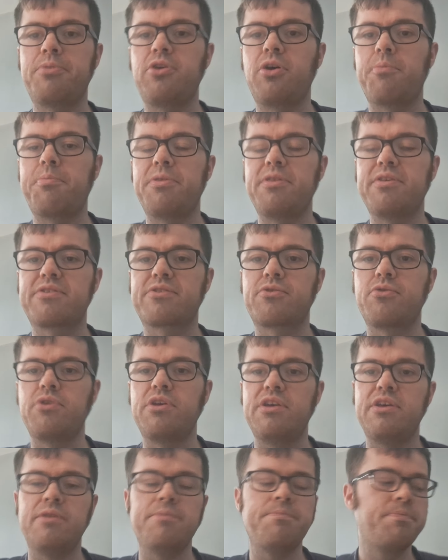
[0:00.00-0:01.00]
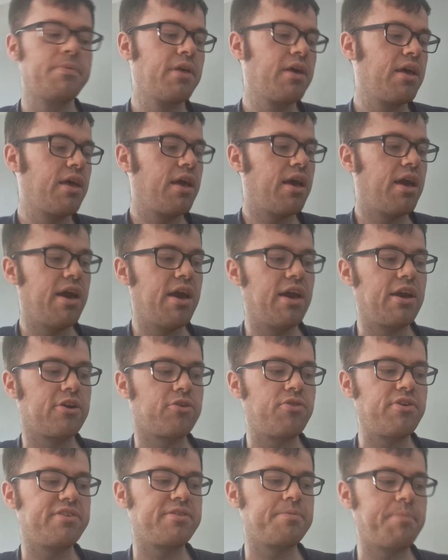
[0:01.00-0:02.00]
put it up on the screen.
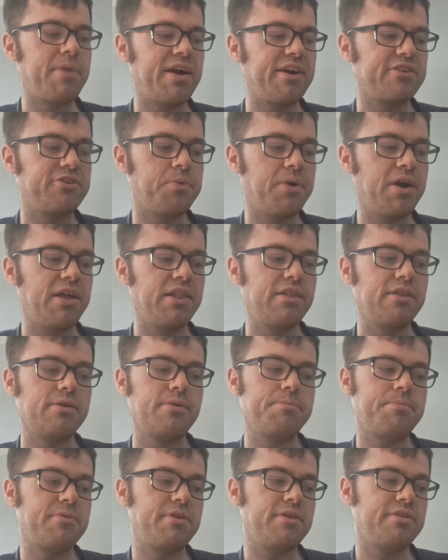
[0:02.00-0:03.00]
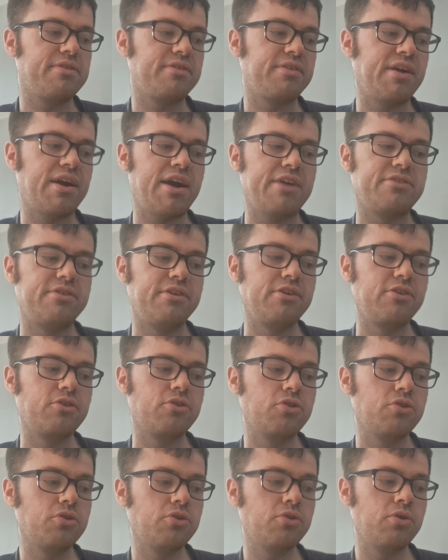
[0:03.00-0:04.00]
Chris Maxwell started in
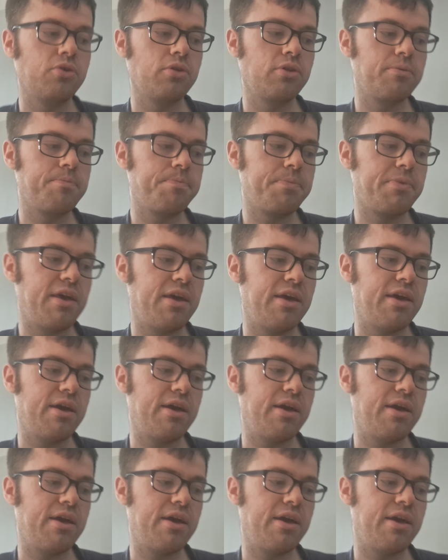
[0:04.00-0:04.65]
goal.